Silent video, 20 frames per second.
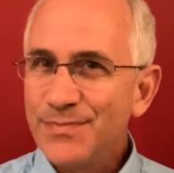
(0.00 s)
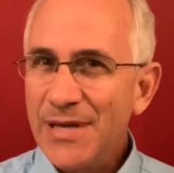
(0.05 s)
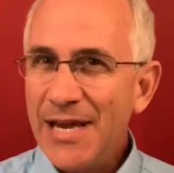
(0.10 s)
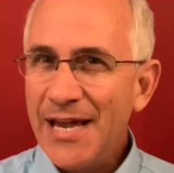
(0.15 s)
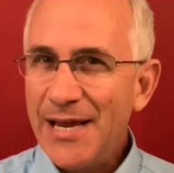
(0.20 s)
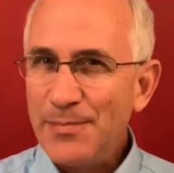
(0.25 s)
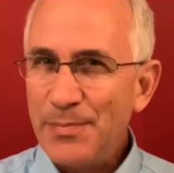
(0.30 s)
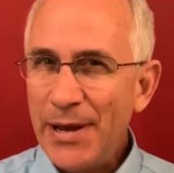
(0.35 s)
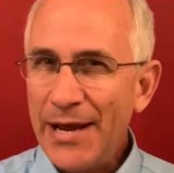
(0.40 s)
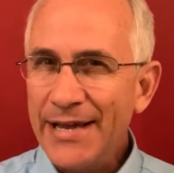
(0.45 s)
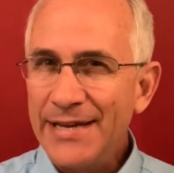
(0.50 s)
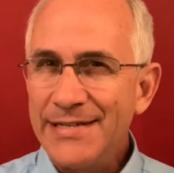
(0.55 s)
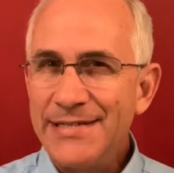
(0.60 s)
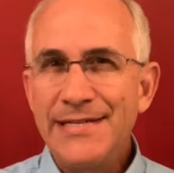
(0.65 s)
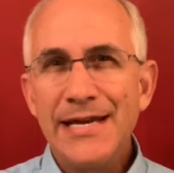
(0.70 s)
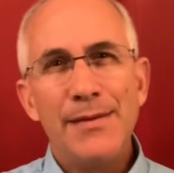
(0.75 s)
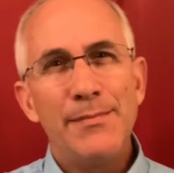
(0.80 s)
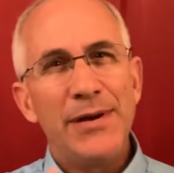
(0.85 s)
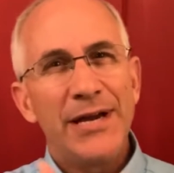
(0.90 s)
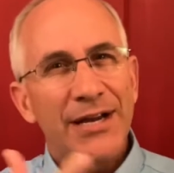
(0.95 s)
a
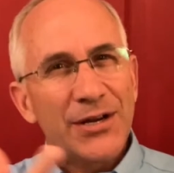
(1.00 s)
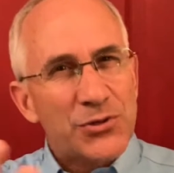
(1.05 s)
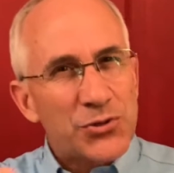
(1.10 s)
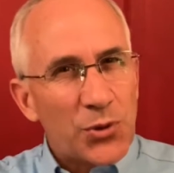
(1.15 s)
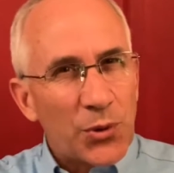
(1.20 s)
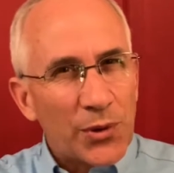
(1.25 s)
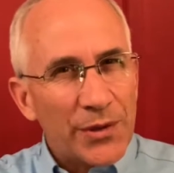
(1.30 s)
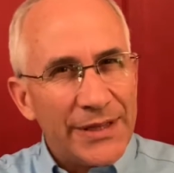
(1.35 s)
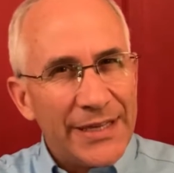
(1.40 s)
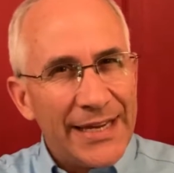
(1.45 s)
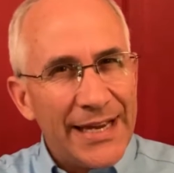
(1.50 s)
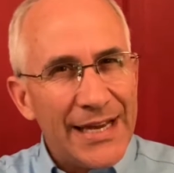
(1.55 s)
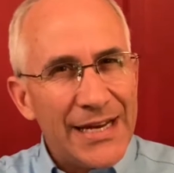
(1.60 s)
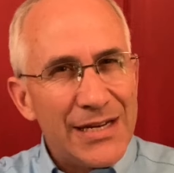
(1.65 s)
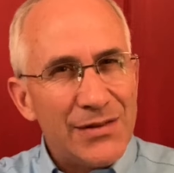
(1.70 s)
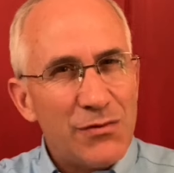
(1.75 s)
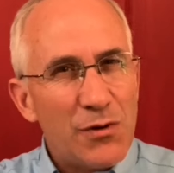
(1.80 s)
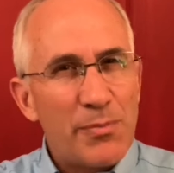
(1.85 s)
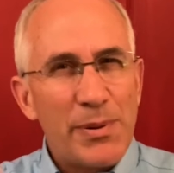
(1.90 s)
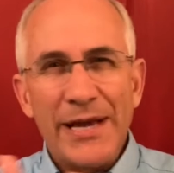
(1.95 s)
pandemic, toward the
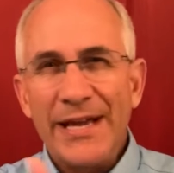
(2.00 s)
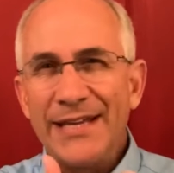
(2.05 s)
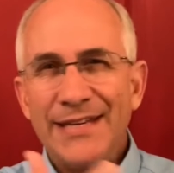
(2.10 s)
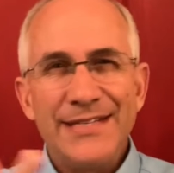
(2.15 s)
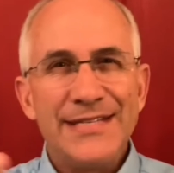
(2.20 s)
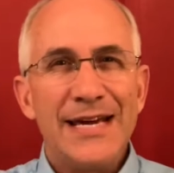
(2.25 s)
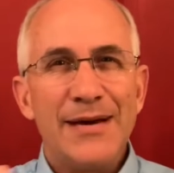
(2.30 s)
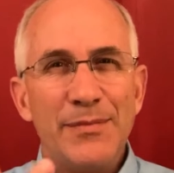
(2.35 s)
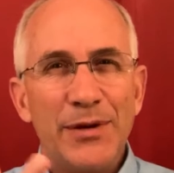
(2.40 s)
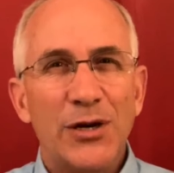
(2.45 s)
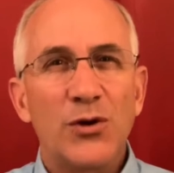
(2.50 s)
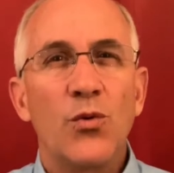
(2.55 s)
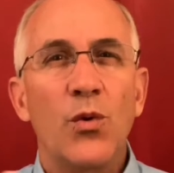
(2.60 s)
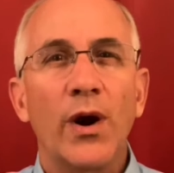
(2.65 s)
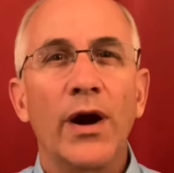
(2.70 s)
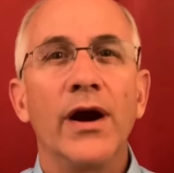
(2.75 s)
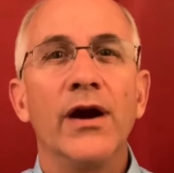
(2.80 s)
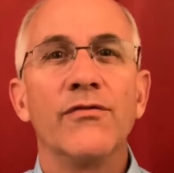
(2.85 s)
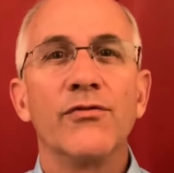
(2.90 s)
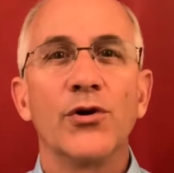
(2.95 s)
end of a pandemic,
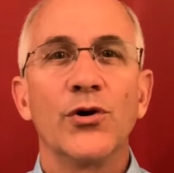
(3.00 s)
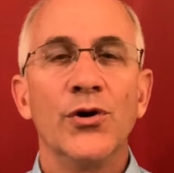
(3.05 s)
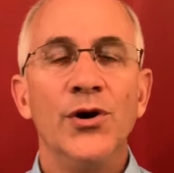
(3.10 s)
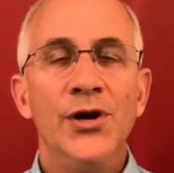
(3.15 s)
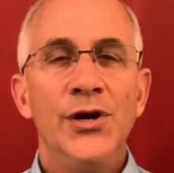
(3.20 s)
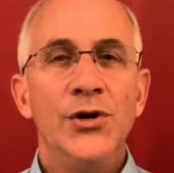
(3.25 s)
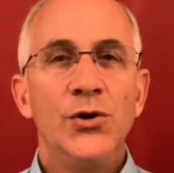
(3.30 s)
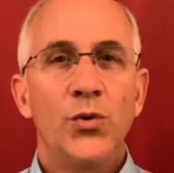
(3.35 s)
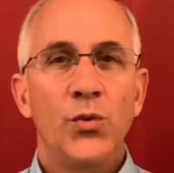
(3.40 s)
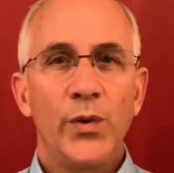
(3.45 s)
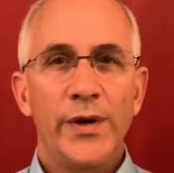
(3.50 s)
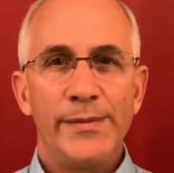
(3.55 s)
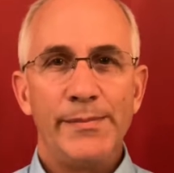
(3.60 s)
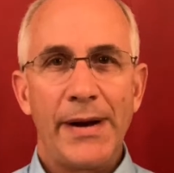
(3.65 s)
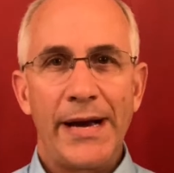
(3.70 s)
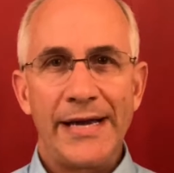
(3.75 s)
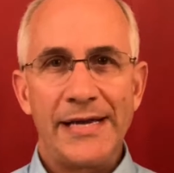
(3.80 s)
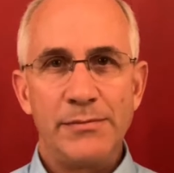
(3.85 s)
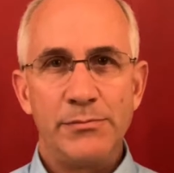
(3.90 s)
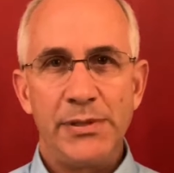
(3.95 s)
wherever we
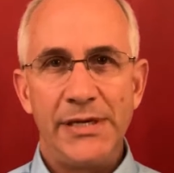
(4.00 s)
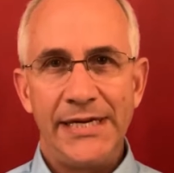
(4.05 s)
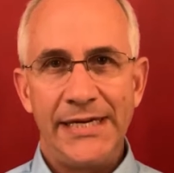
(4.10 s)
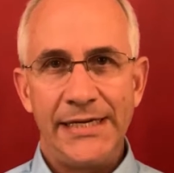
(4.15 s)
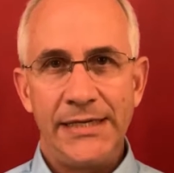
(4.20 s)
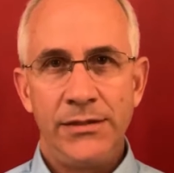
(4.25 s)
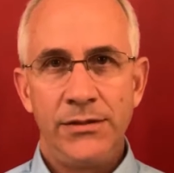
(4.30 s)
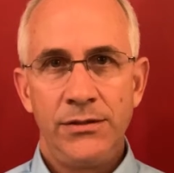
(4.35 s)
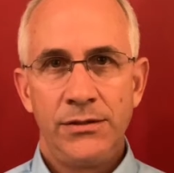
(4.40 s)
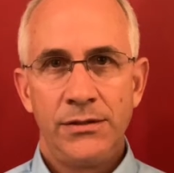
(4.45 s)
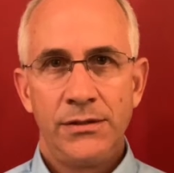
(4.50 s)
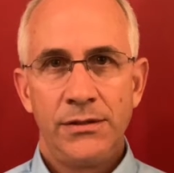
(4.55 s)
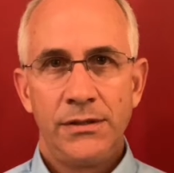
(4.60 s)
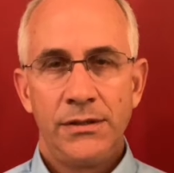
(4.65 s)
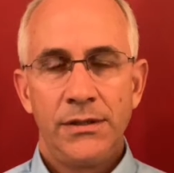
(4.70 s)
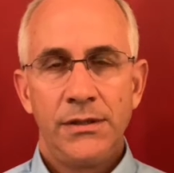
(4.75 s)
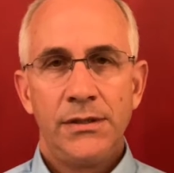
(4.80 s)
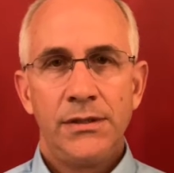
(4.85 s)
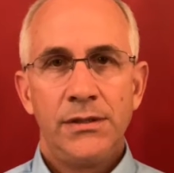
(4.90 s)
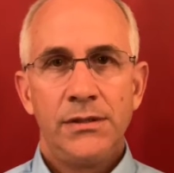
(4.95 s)
might be,
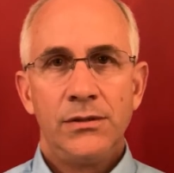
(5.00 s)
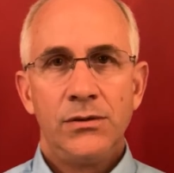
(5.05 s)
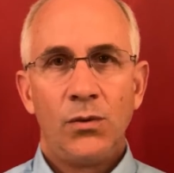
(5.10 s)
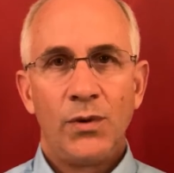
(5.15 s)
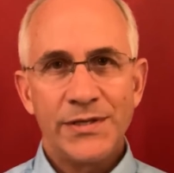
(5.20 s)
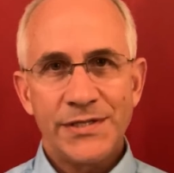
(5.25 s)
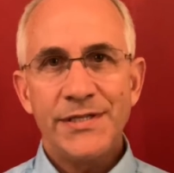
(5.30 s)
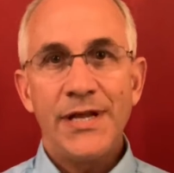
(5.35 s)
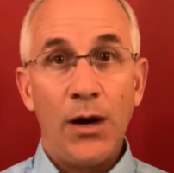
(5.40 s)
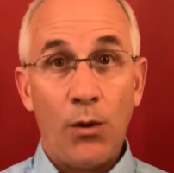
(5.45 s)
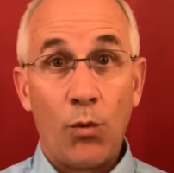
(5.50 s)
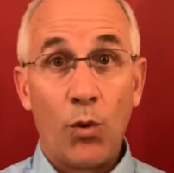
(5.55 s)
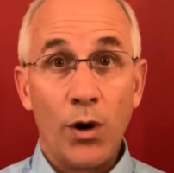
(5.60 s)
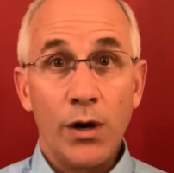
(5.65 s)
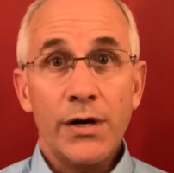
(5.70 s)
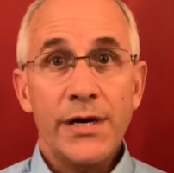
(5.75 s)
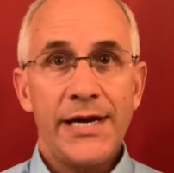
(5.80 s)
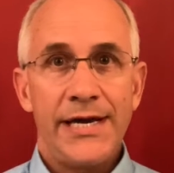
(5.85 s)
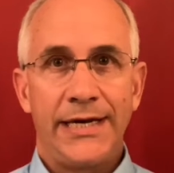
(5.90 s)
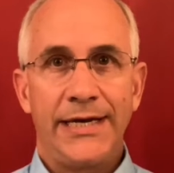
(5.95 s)
what's not
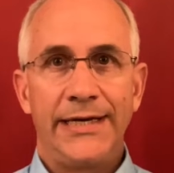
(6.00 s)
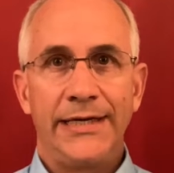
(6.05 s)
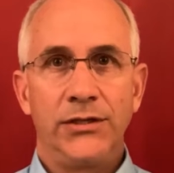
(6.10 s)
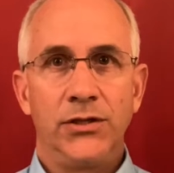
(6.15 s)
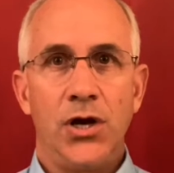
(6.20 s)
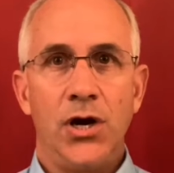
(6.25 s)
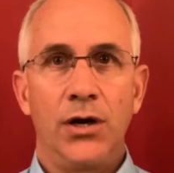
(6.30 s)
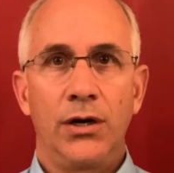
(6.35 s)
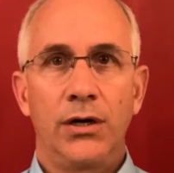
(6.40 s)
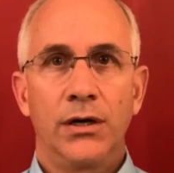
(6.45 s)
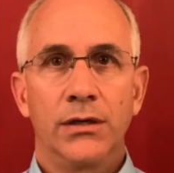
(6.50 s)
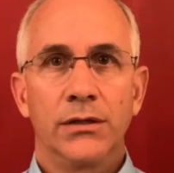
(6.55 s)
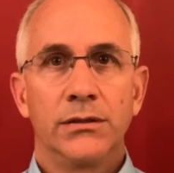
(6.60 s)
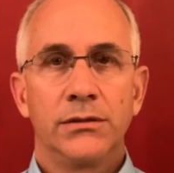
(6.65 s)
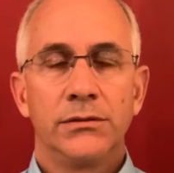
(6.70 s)
working any longer?